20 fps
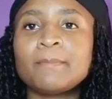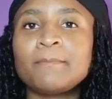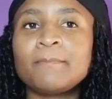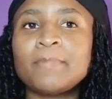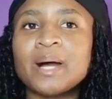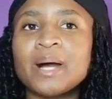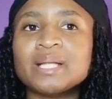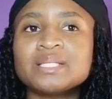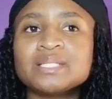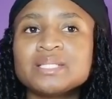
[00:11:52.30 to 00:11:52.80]

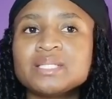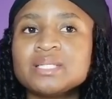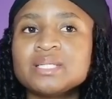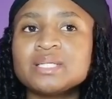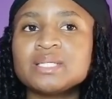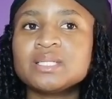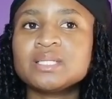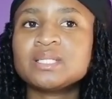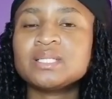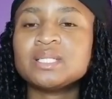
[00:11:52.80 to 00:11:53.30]
But
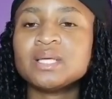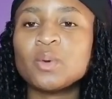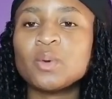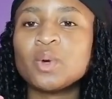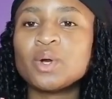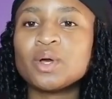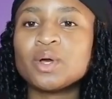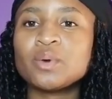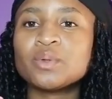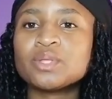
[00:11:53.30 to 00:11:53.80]
there
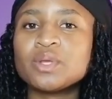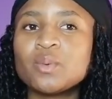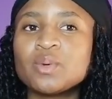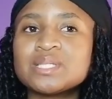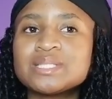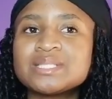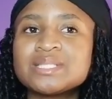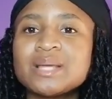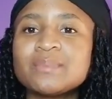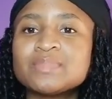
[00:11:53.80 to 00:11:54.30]
were
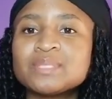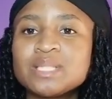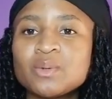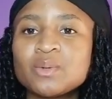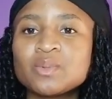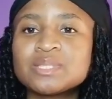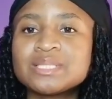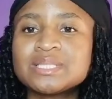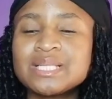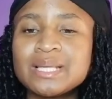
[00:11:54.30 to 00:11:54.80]
steps that
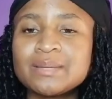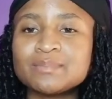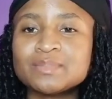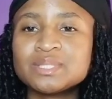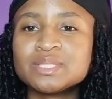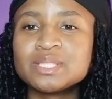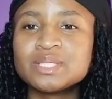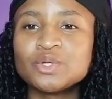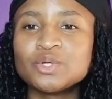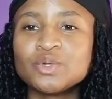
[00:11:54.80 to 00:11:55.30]
were
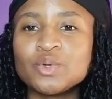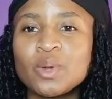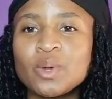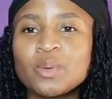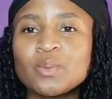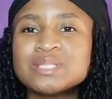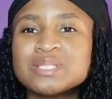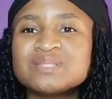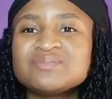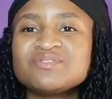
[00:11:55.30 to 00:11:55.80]
skipped, you know. It
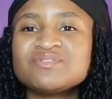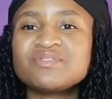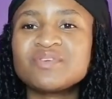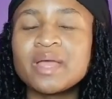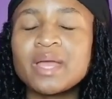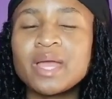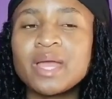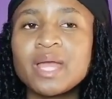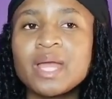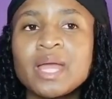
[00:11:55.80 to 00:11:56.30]
wasn't
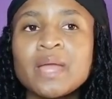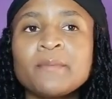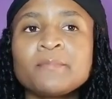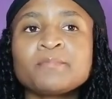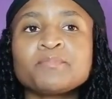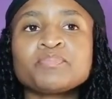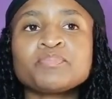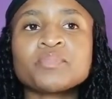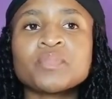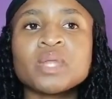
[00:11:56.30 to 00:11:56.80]
fair.
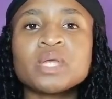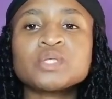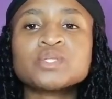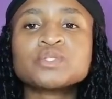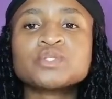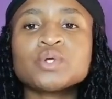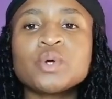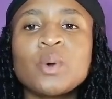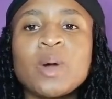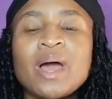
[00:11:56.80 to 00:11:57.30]

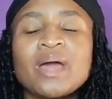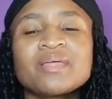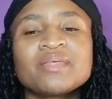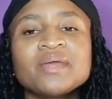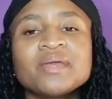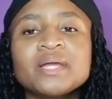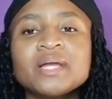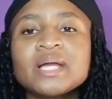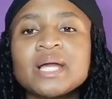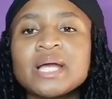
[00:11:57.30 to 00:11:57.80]
So I
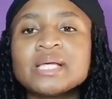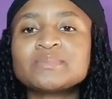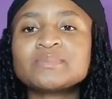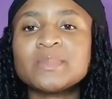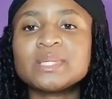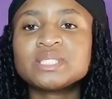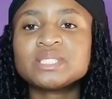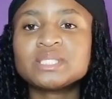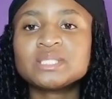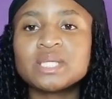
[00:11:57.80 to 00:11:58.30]
think as
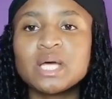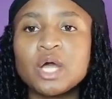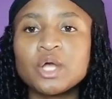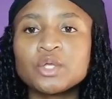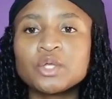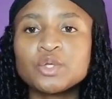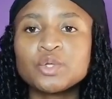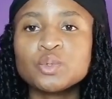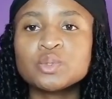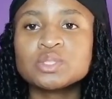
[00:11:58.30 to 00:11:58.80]
much as the
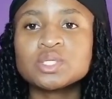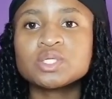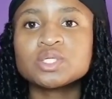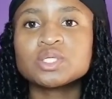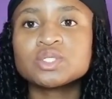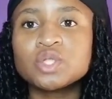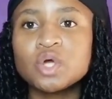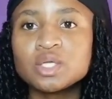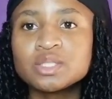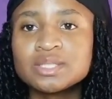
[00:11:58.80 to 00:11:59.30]
accuser
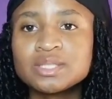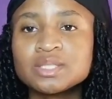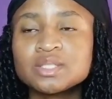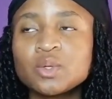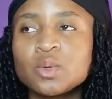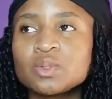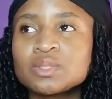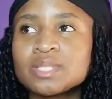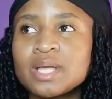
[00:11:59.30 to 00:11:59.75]
starts this whole